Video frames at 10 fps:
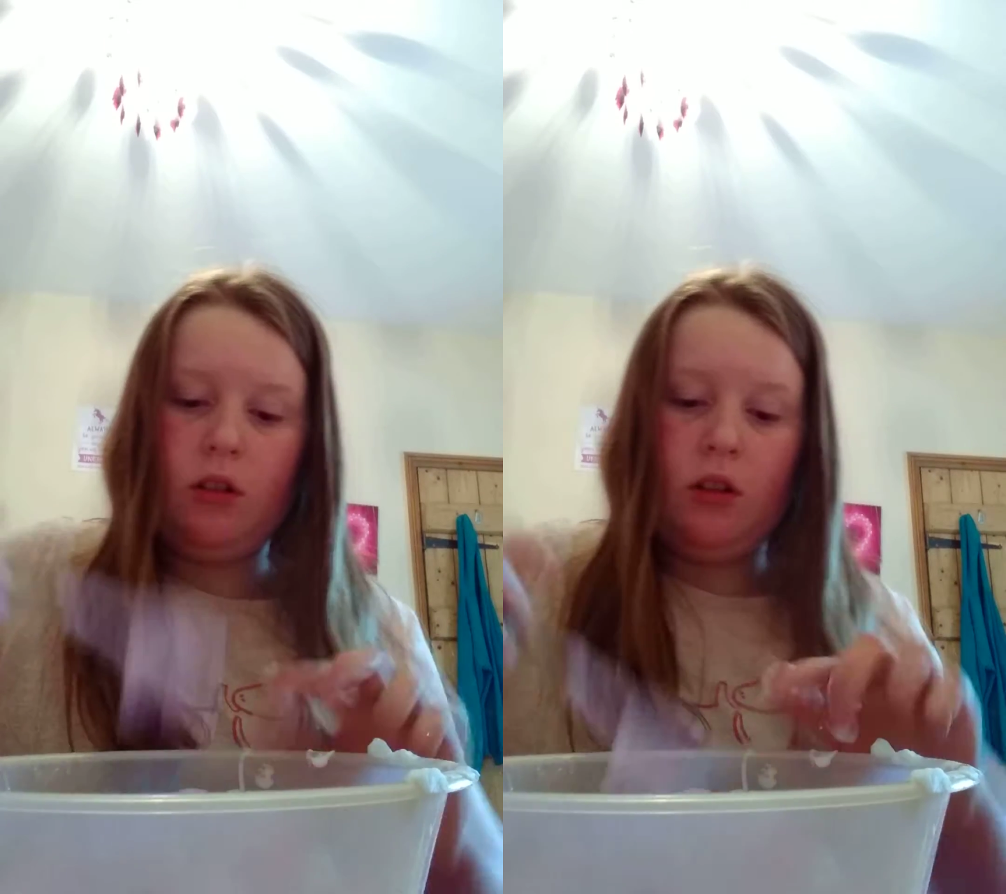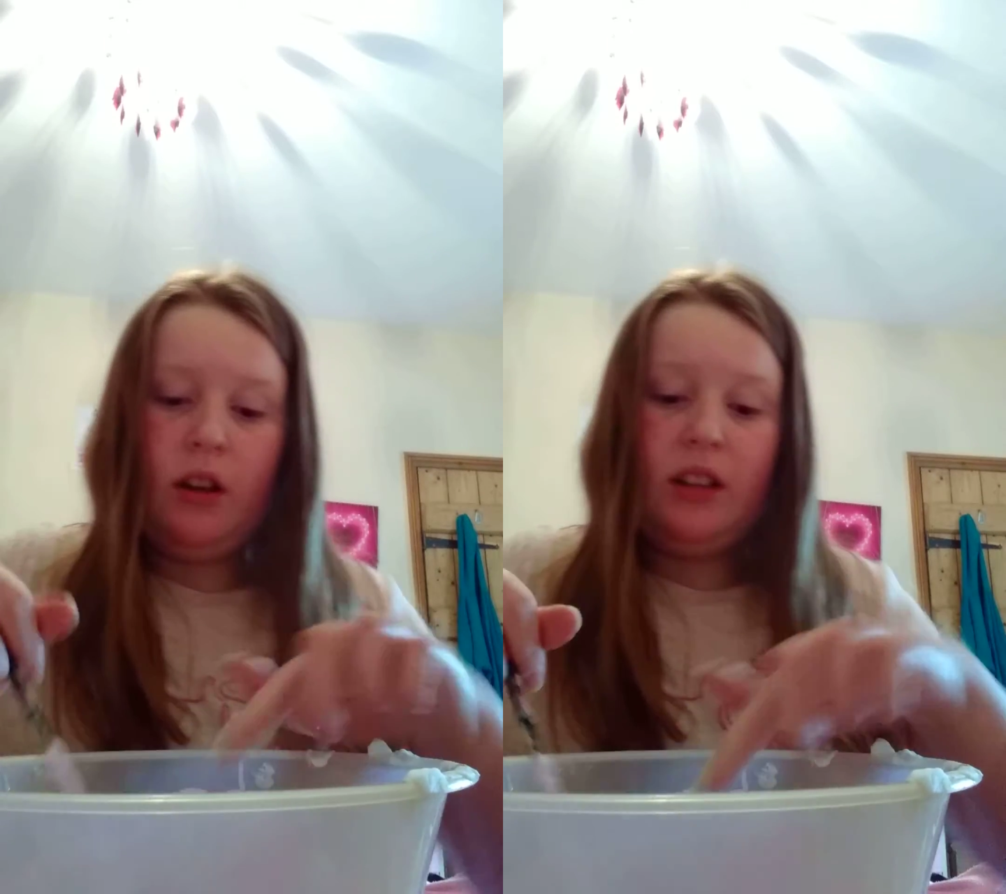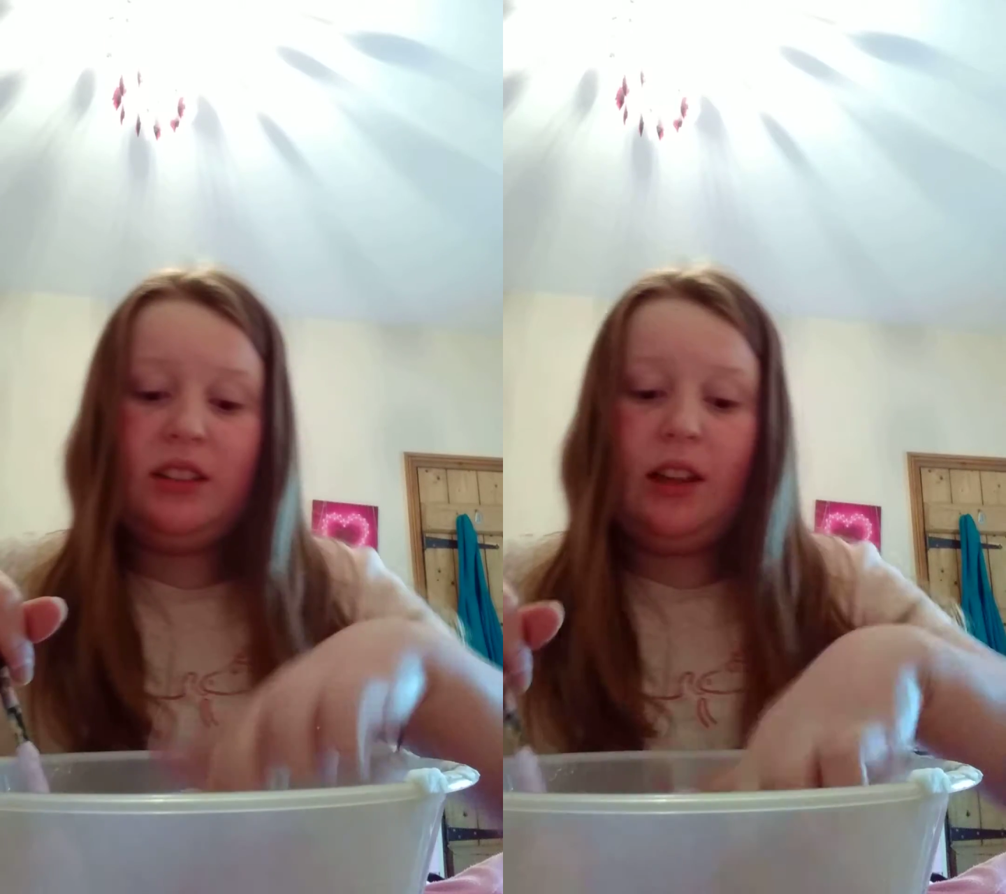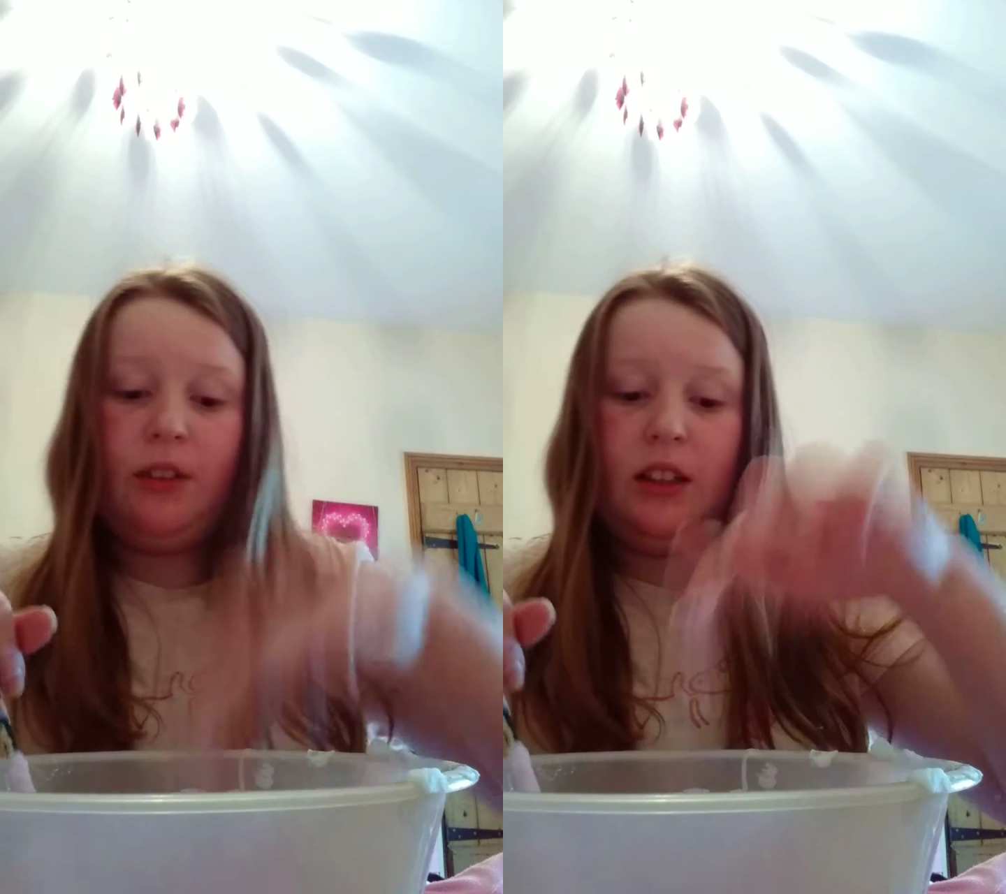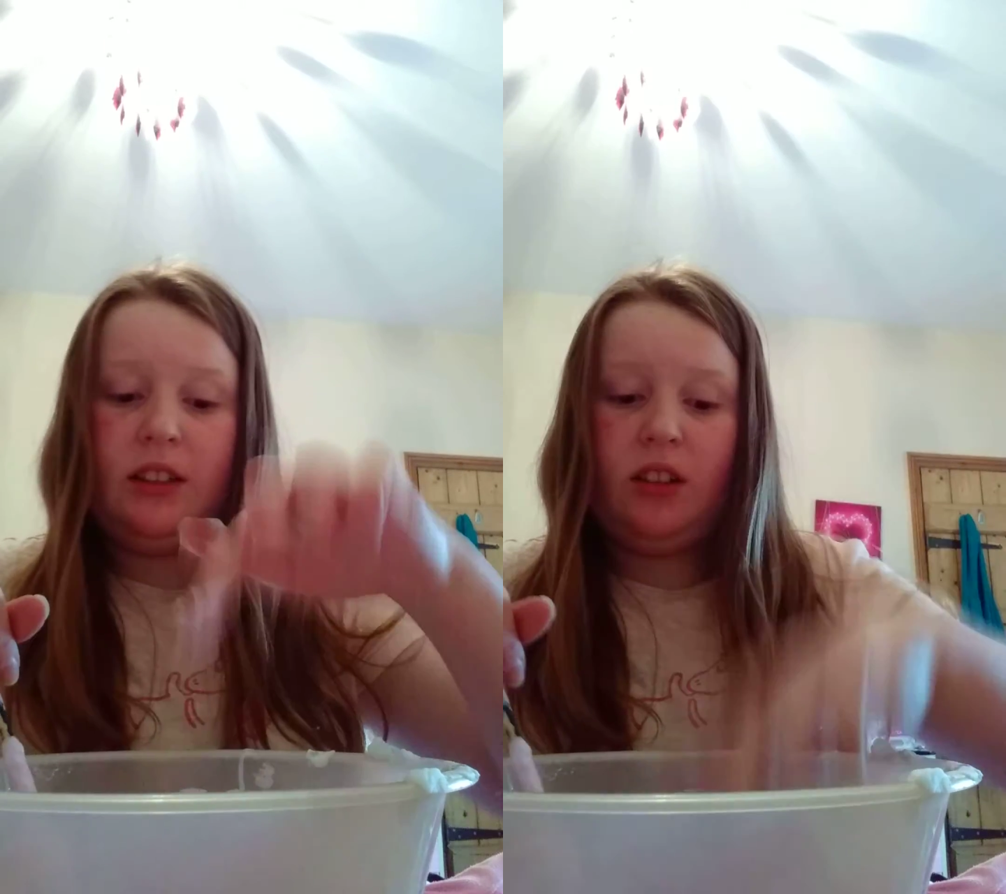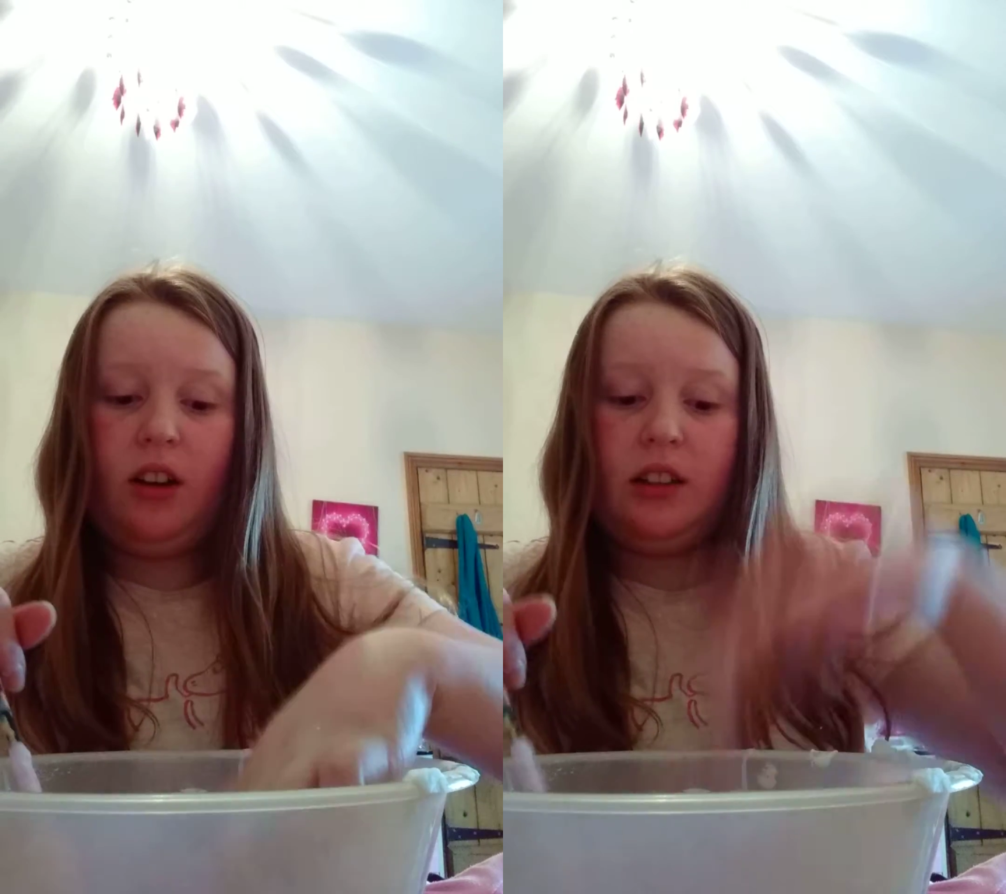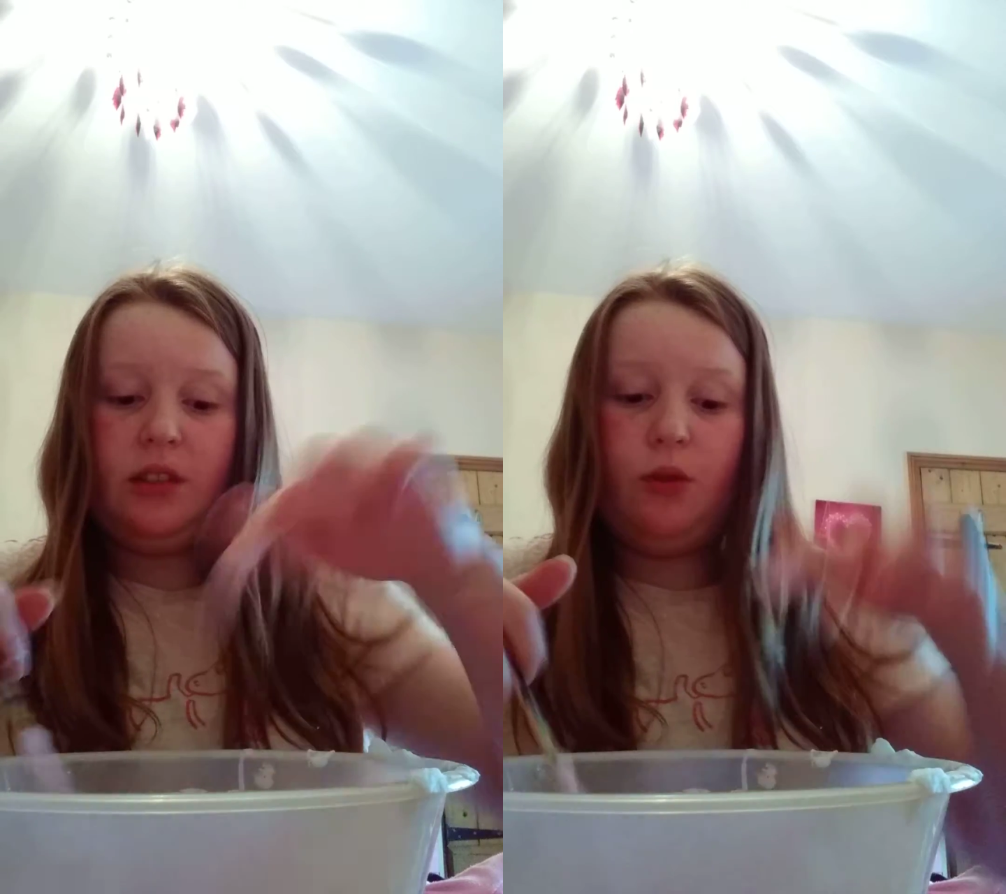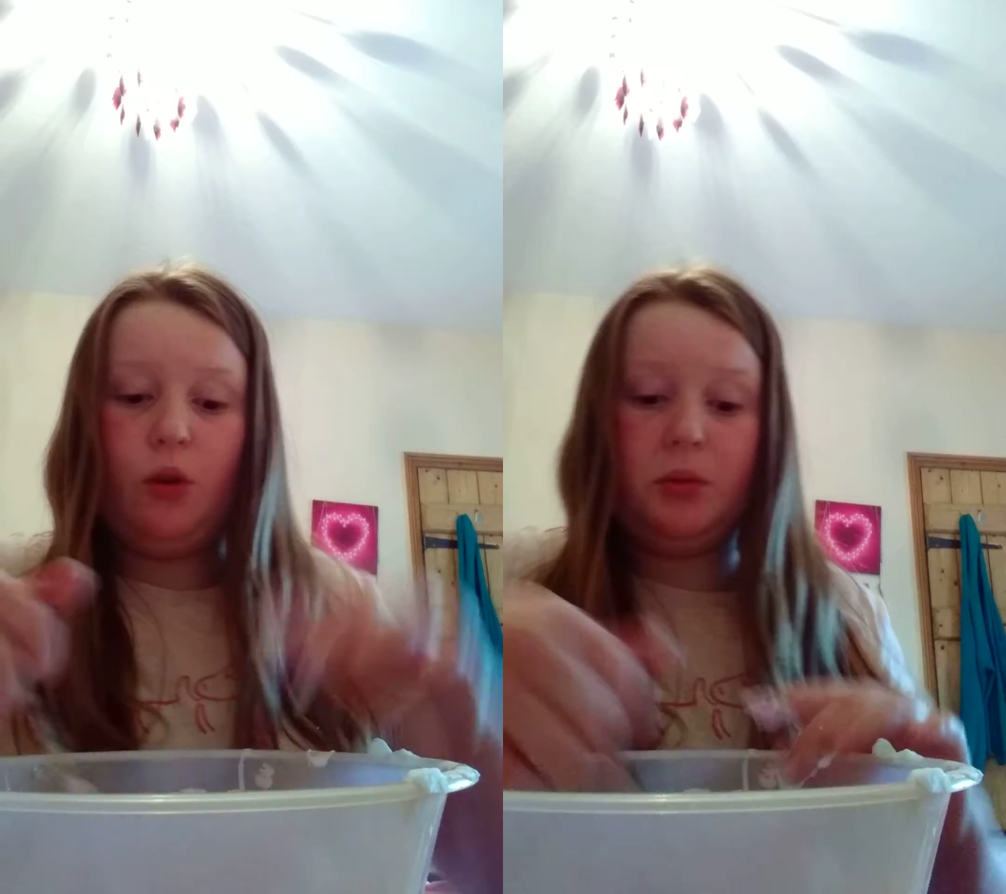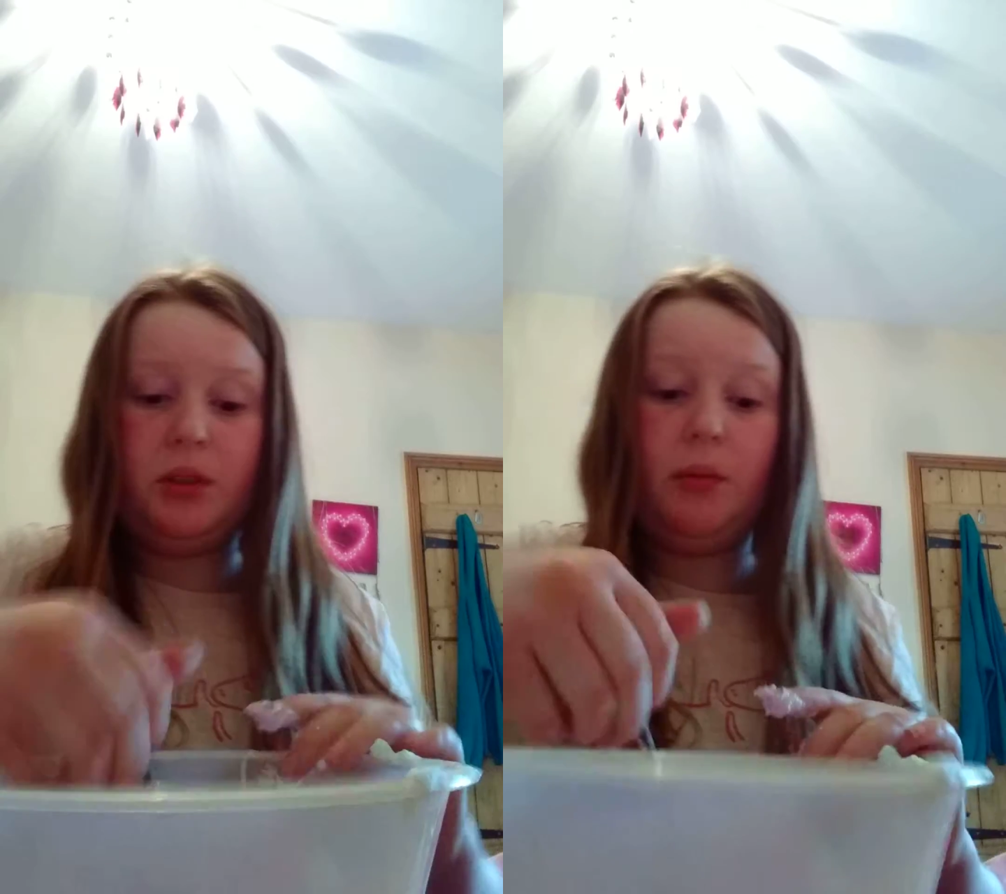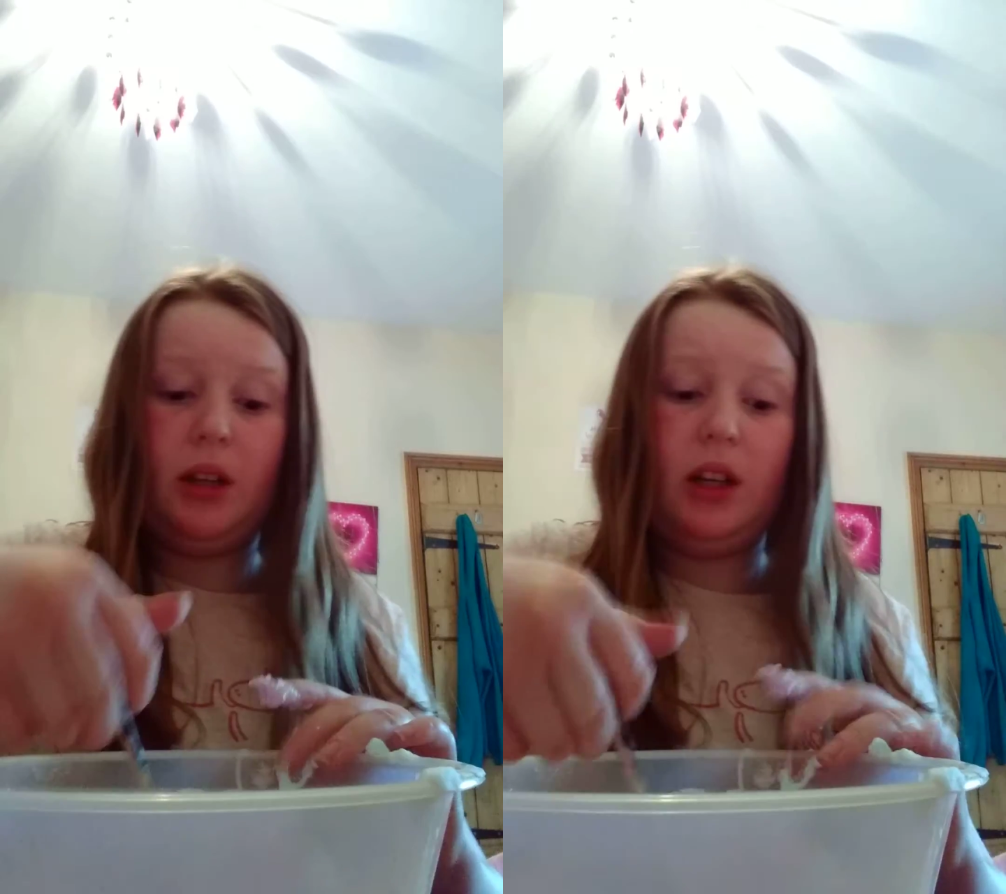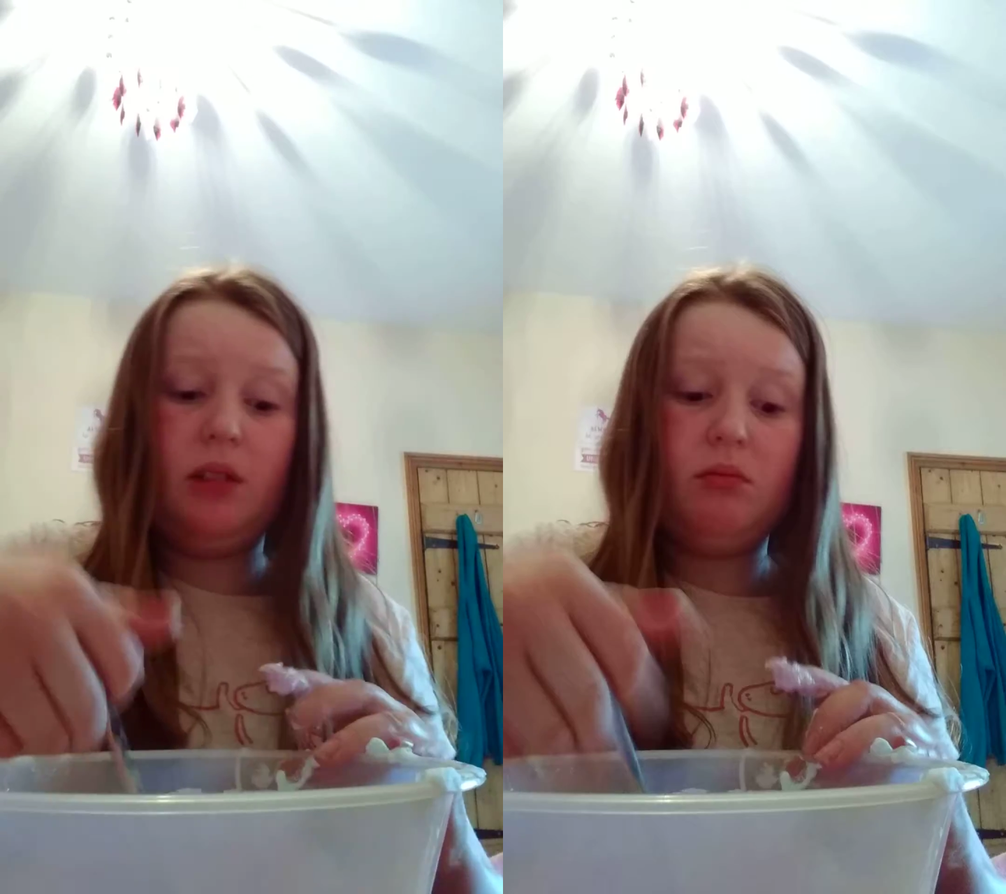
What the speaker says: It's definitely starting to form something.